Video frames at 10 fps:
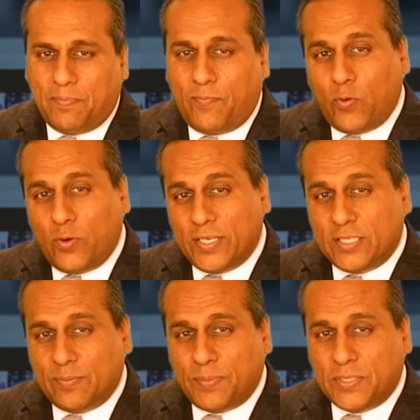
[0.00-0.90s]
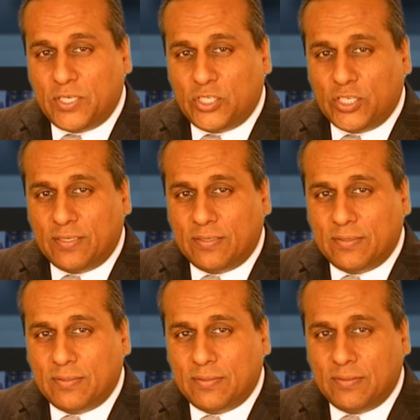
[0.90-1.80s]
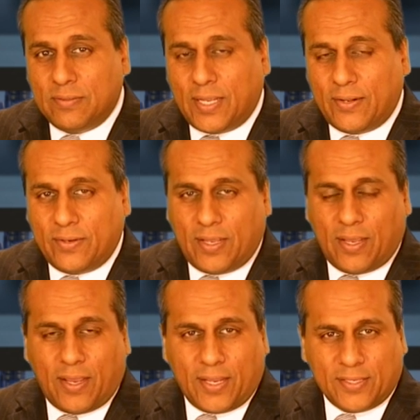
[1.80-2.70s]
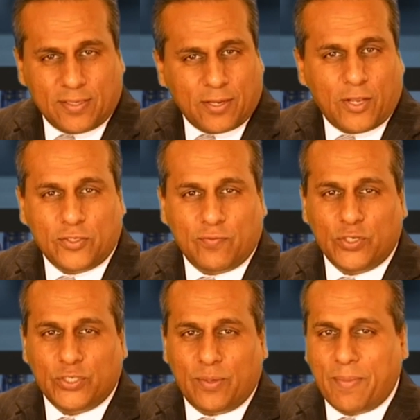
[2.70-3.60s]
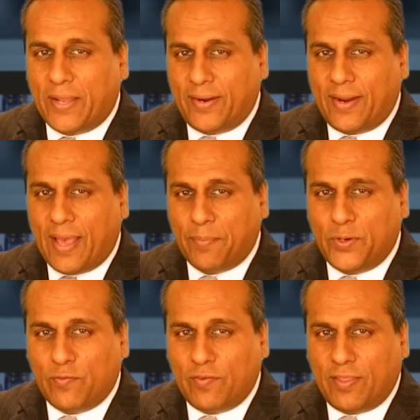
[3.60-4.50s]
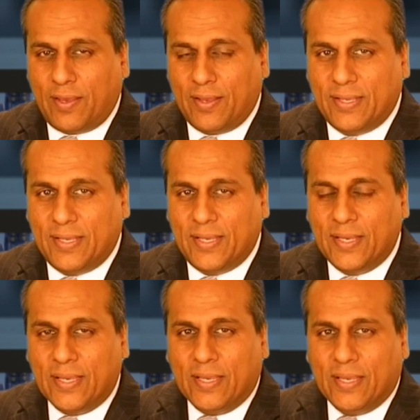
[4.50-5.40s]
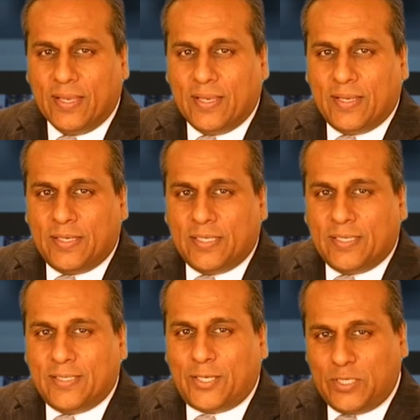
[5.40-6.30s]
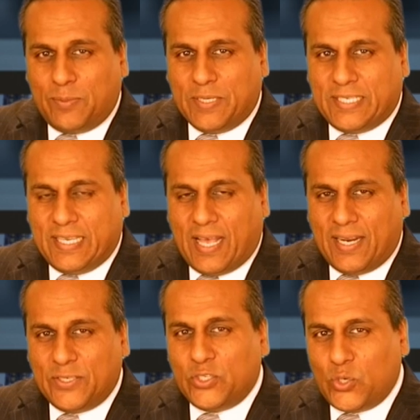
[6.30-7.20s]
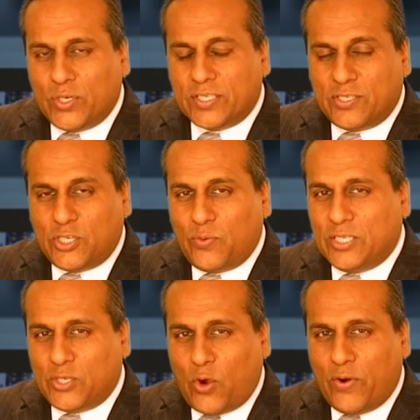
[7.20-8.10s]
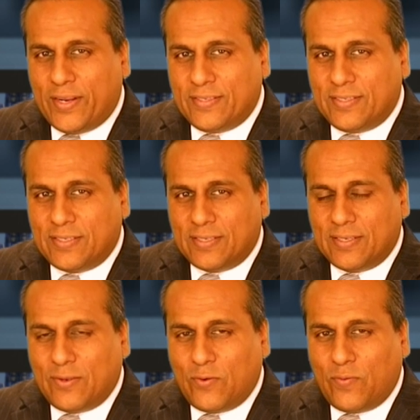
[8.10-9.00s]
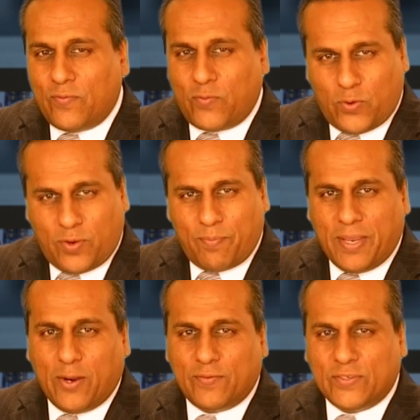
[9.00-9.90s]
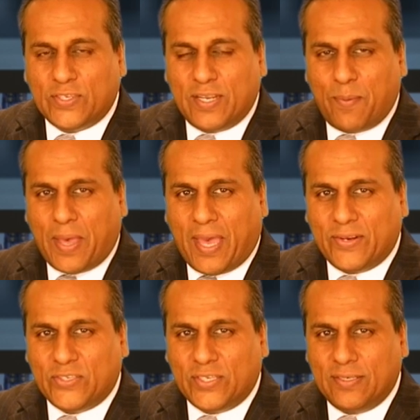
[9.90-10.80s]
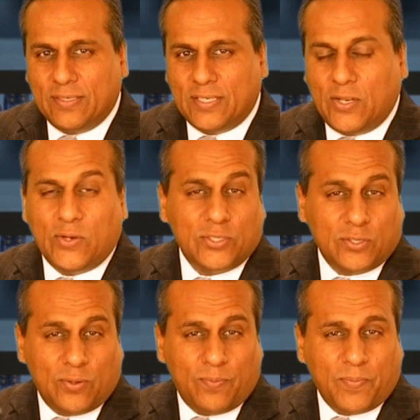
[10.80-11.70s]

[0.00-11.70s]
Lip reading: for his position, and I guess the controversial matter that happened over there. Jerry Speziale endorsed Joey Torres for mayor of the city of Paterson. He also